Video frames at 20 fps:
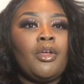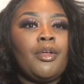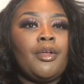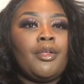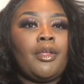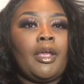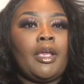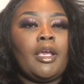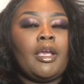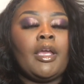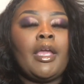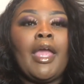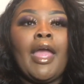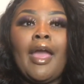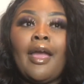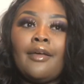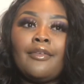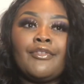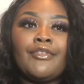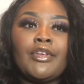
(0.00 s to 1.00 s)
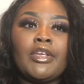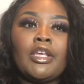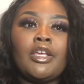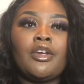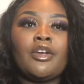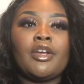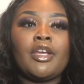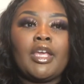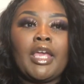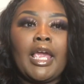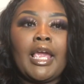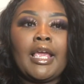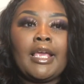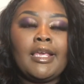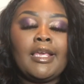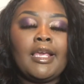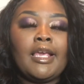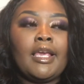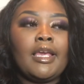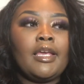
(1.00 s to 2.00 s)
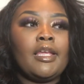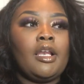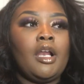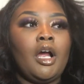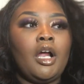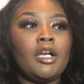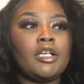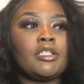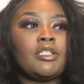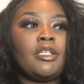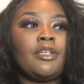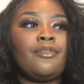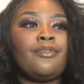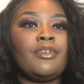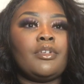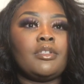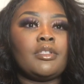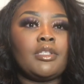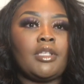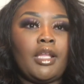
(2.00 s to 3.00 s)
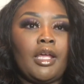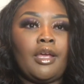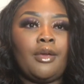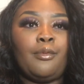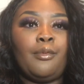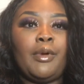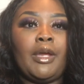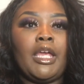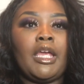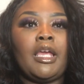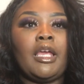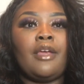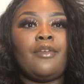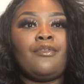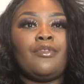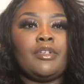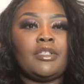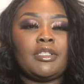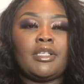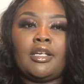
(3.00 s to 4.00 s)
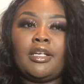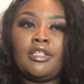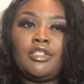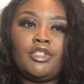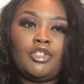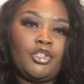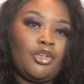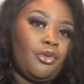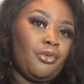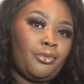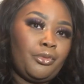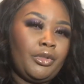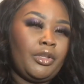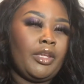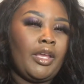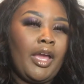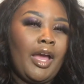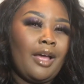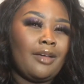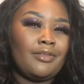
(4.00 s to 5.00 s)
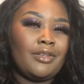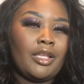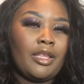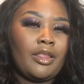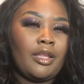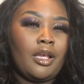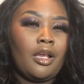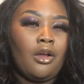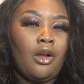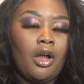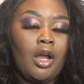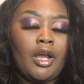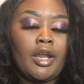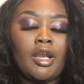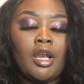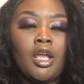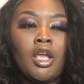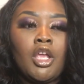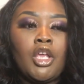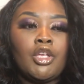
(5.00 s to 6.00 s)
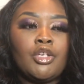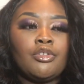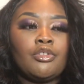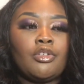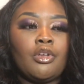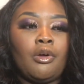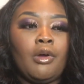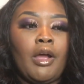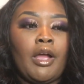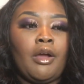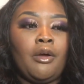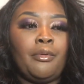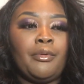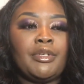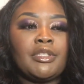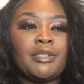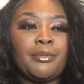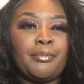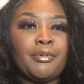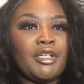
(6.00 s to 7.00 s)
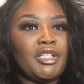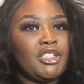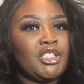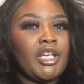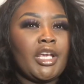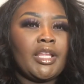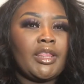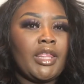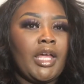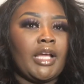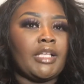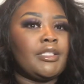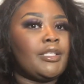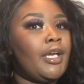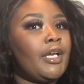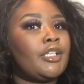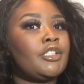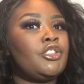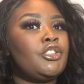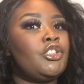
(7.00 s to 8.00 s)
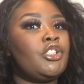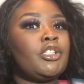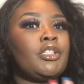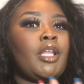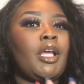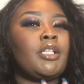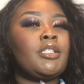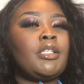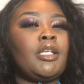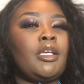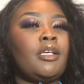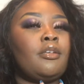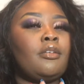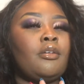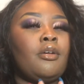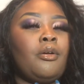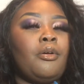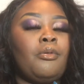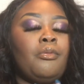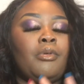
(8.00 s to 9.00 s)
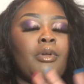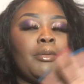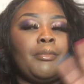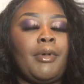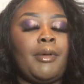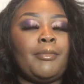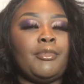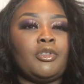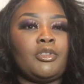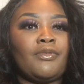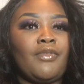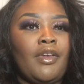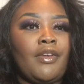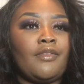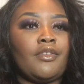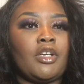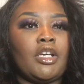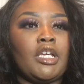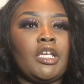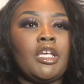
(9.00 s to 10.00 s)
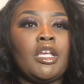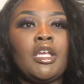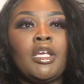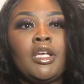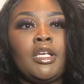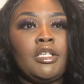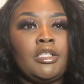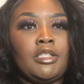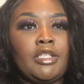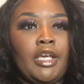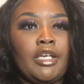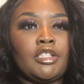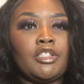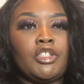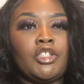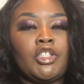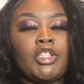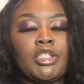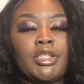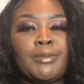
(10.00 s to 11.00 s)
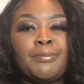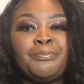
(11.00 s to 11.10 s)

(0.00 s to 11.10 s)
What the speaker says: like heavy or cakey. It honestly feels lightweight and feels like I don't really have anything on. So I always appreciate that texture. That's like one of my most favorite textures.